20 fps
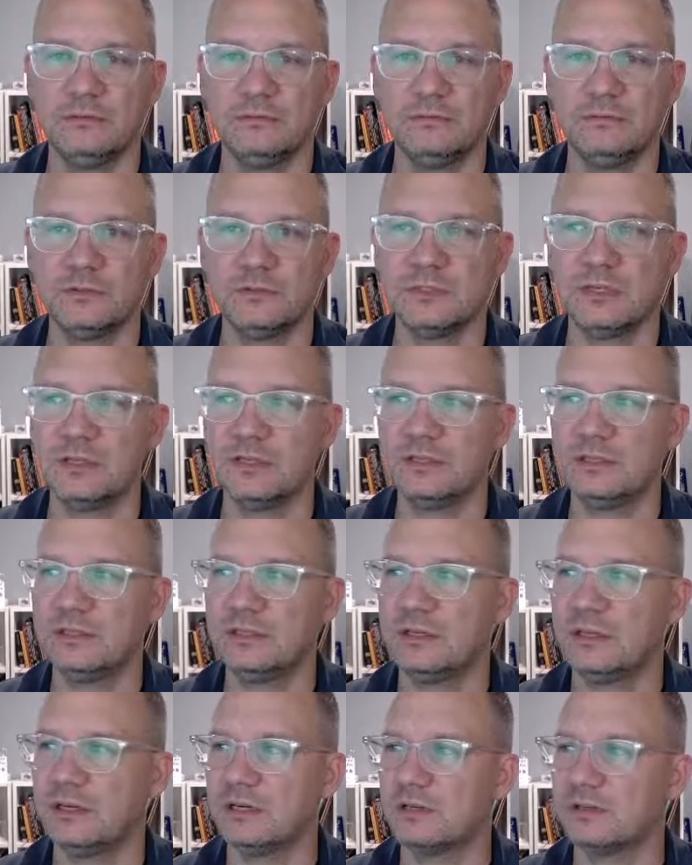There's nothing
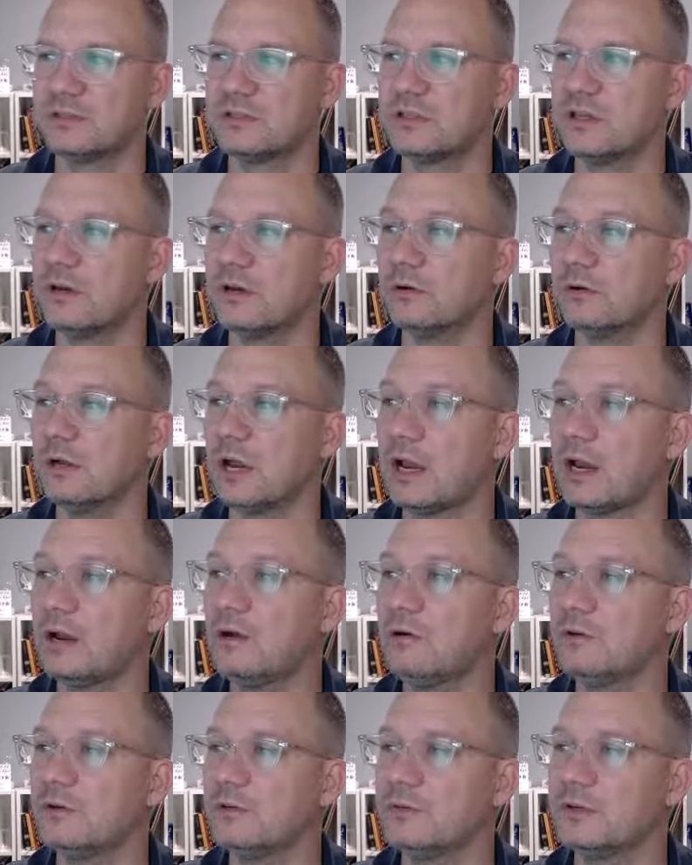there. So
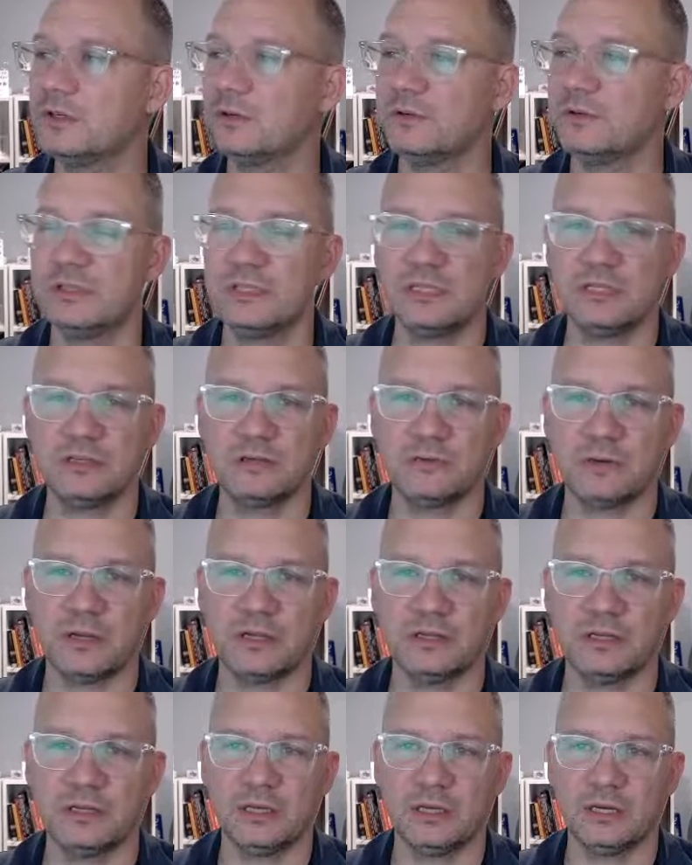how are we going to get
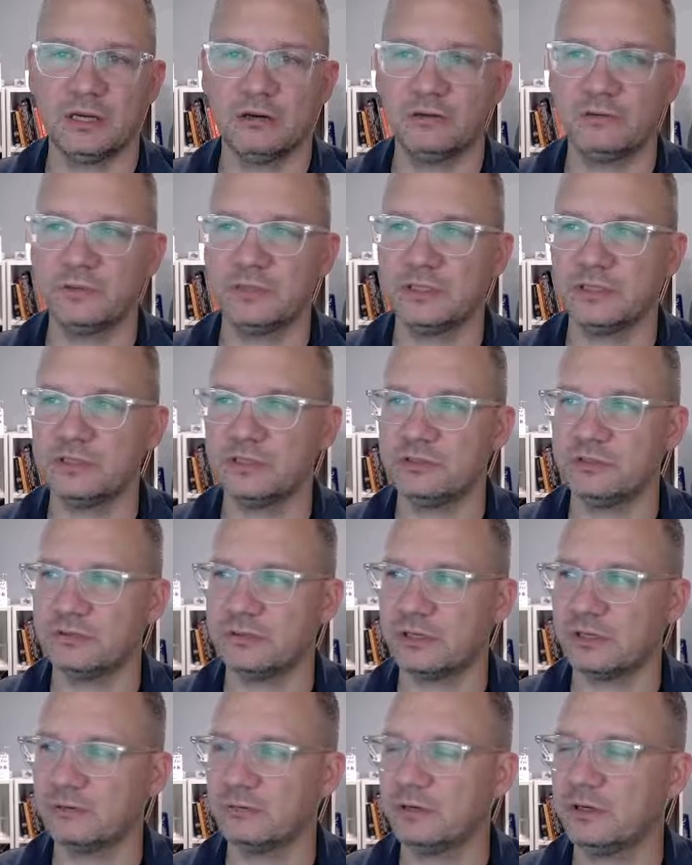around How are we going to do
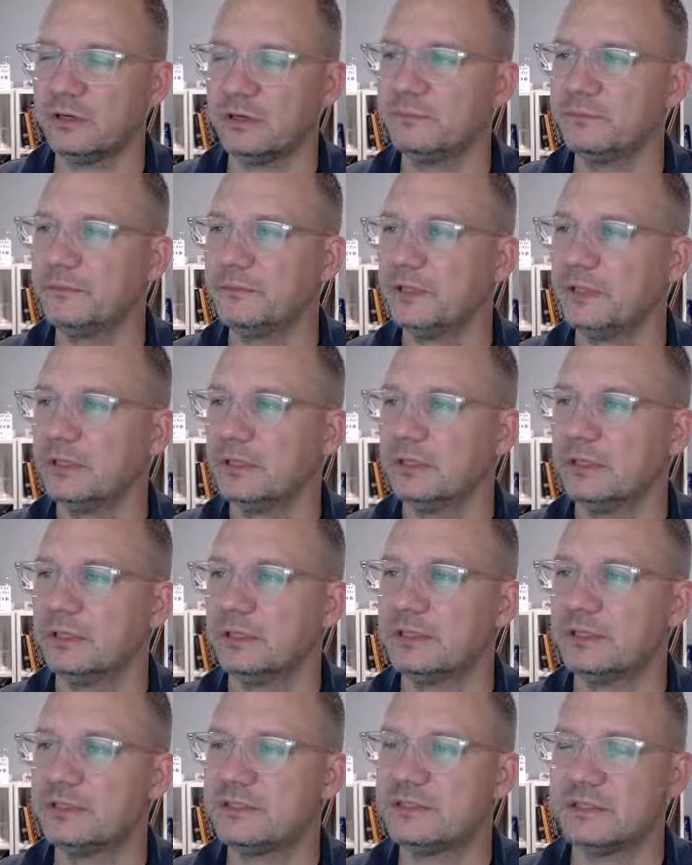that? Well,
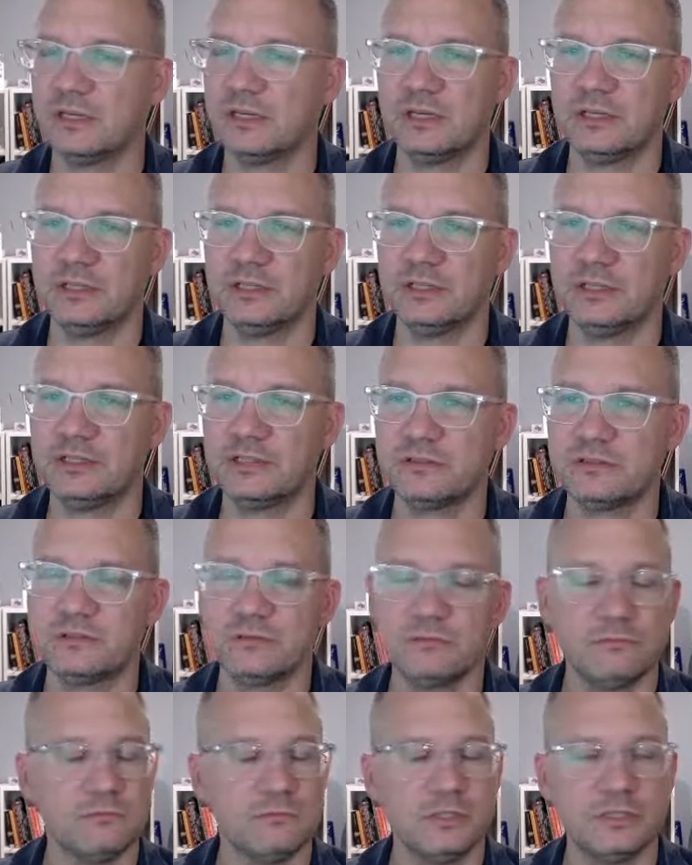let's
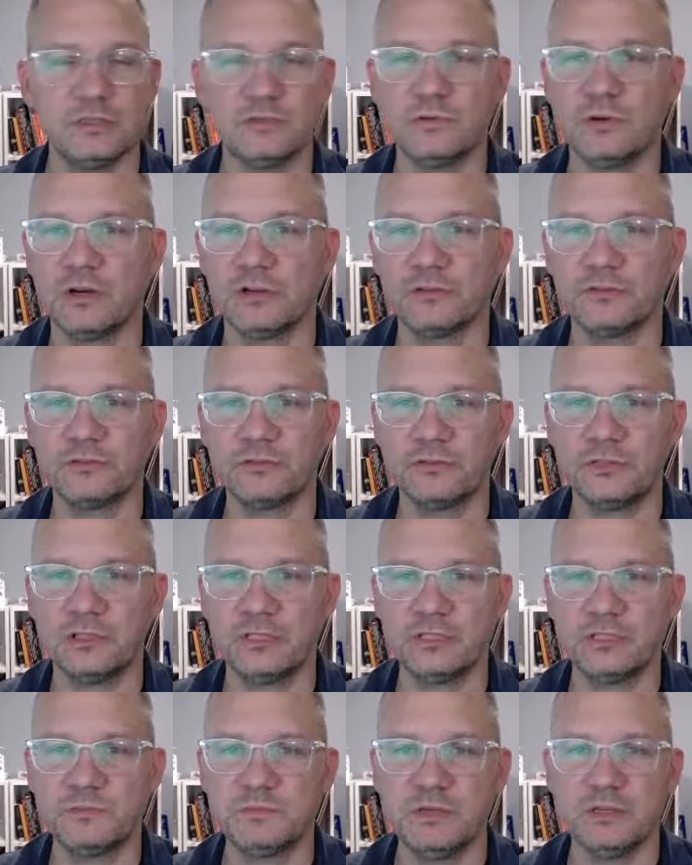walk through it and
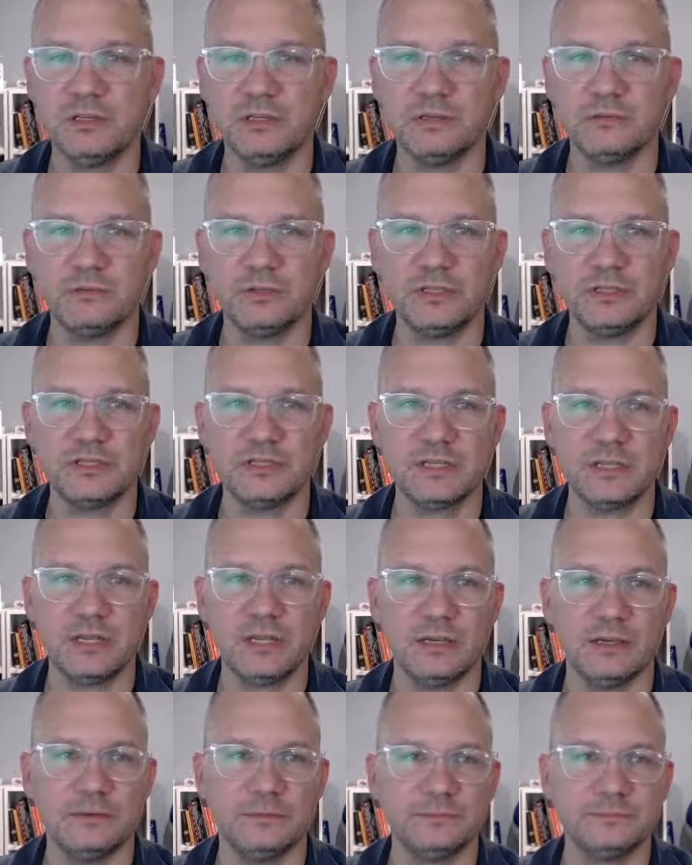let's build it. What do you say?